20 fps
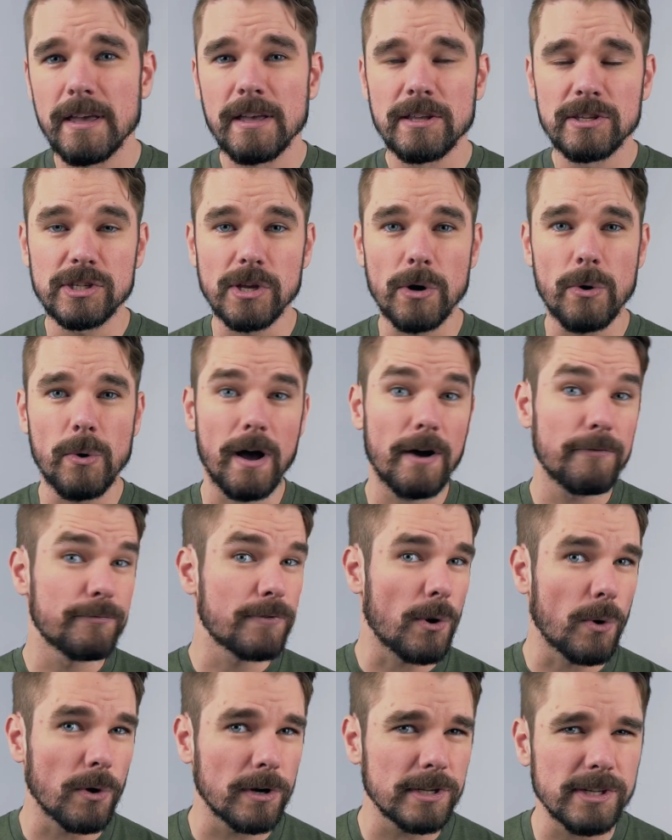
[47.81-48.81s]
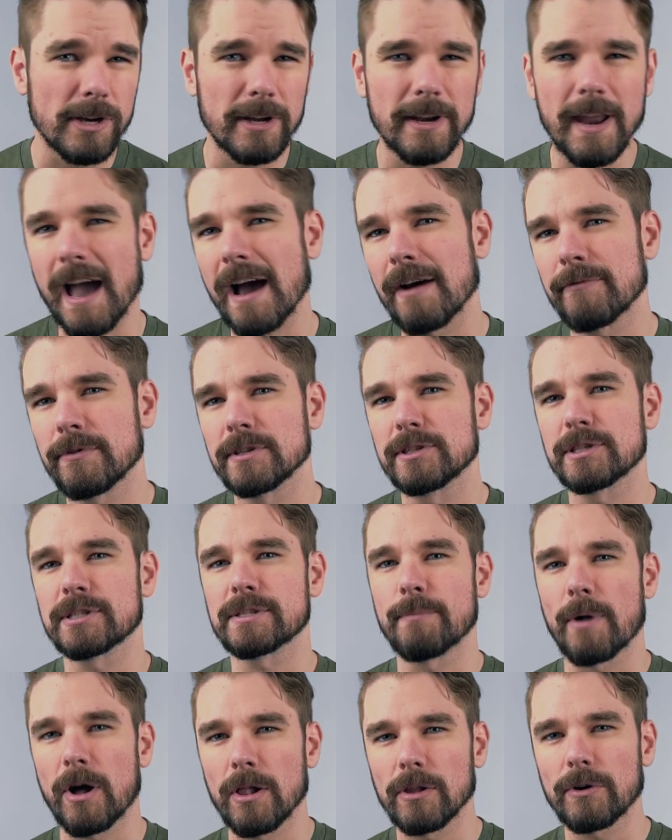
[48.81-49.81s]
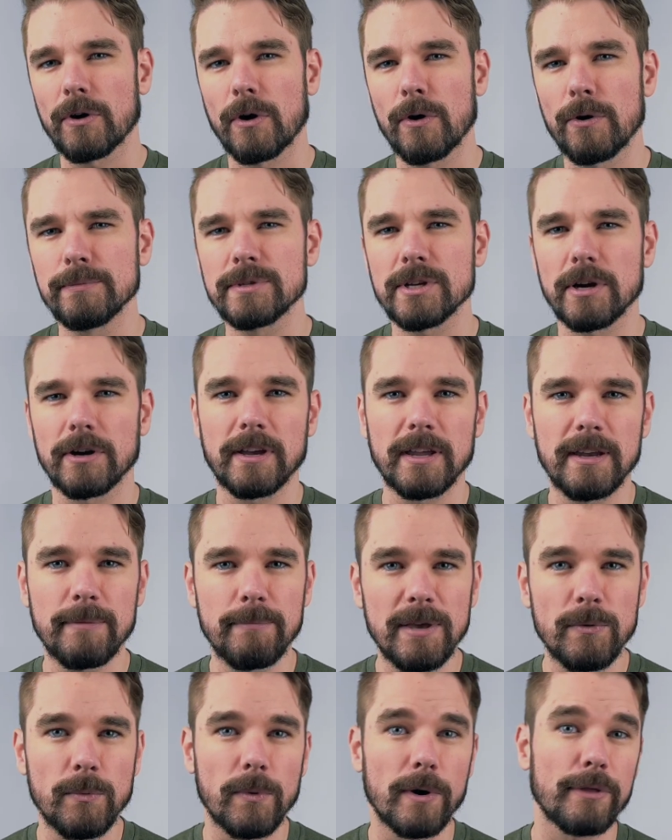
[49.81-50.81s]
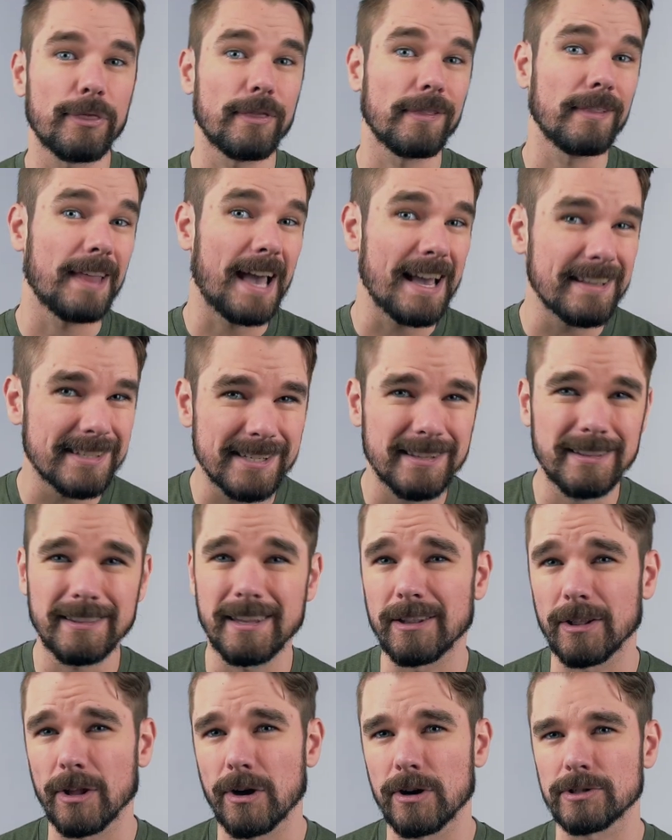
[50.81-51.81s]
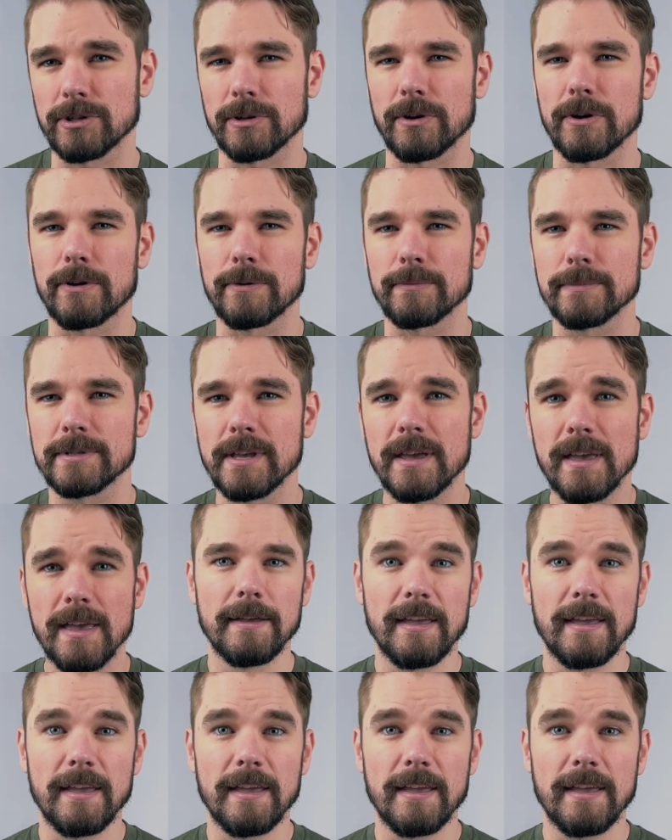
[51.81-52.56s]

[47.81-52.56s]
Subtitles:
So of course, on average, smaller homes are going to be worth less than larger homes.